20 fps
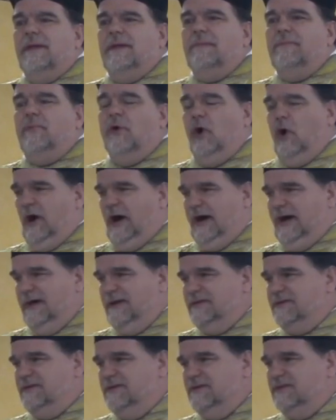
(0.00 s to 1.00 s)

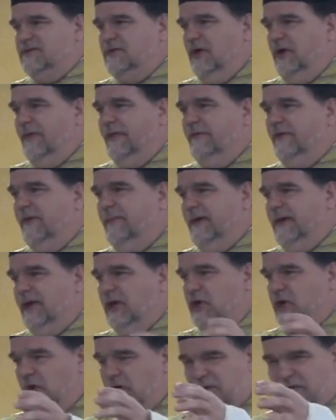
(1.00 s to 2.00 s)
Boaz saw there were
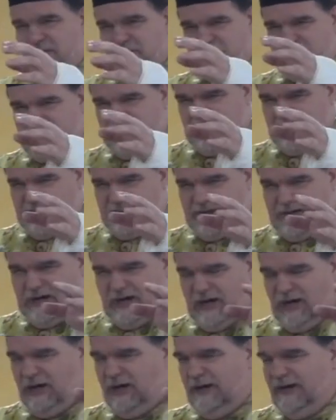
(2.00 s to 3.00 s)
many girls in the
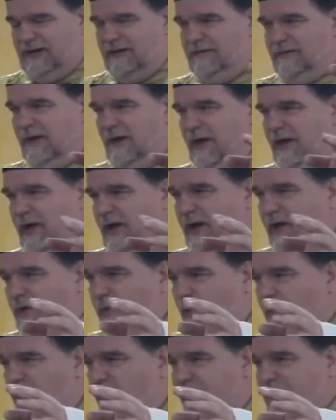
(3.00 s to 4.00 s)
garden
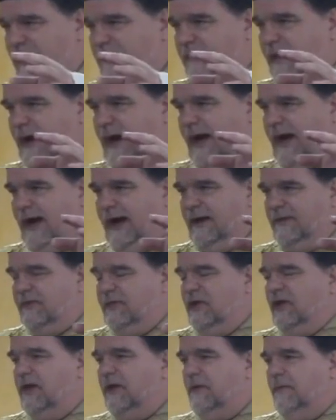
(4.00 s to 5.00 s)
walking behind
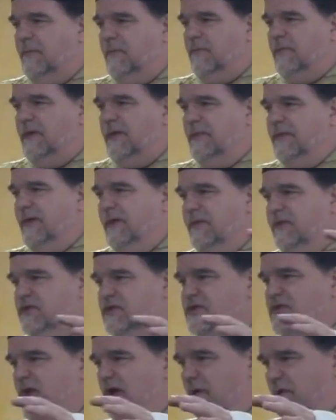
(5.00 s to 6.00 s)
the, the, the, the
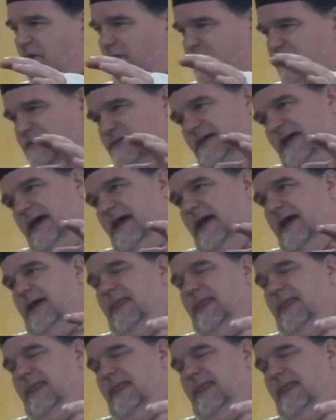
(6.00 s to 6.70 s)
sowers,